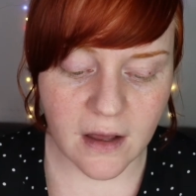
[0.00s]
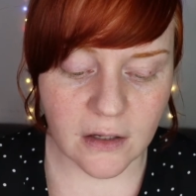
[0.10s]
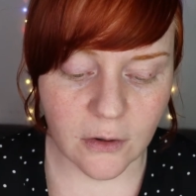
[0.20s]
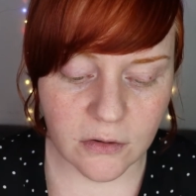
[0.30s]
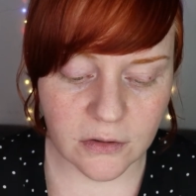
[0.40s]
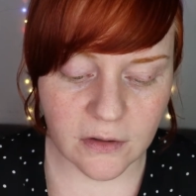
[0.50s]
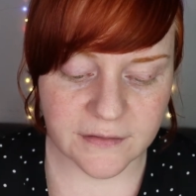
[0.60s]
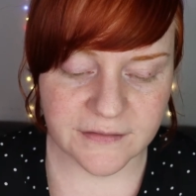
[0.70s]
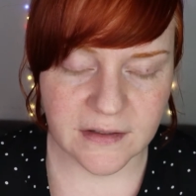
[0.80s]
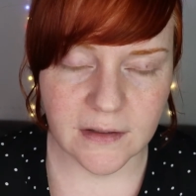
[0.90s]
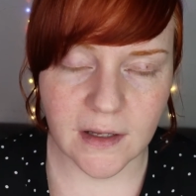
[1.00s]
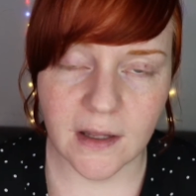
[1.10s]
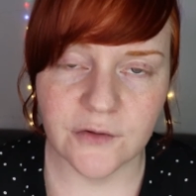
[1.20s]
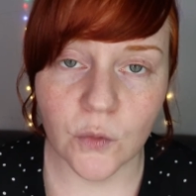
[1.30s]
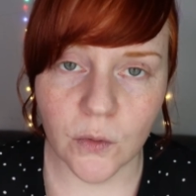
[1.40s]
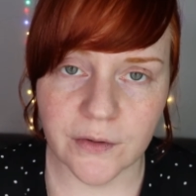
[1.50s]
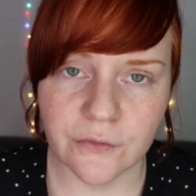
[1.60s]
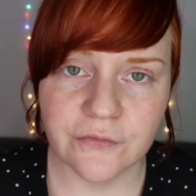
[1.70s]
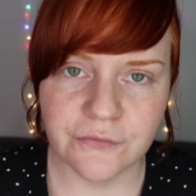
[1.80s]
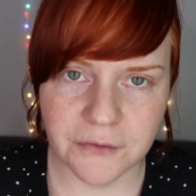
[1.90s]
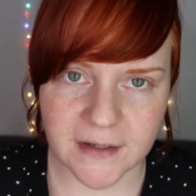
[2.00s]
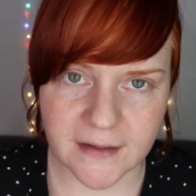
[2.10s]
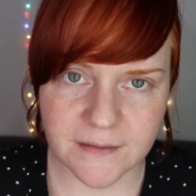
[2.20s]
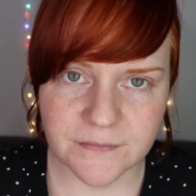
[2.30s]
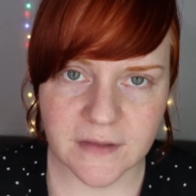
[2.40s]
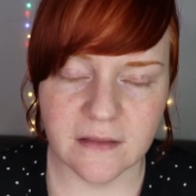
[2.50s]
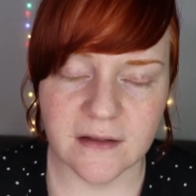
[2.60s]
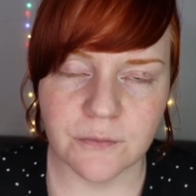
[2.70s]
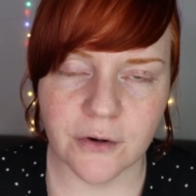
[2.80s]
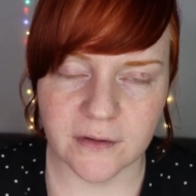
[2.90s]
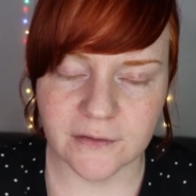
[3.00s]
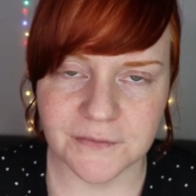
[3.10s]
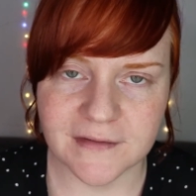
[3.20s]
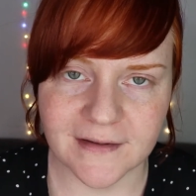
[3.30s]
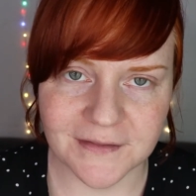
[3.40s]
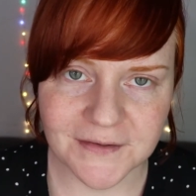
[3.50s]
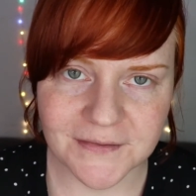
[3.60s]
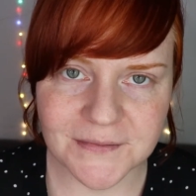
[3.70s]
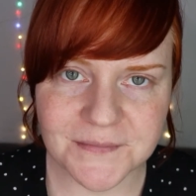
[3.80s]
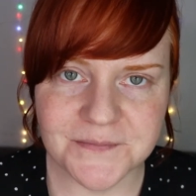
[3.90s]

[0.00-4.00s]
Long lasting and oil free. The product looks like this.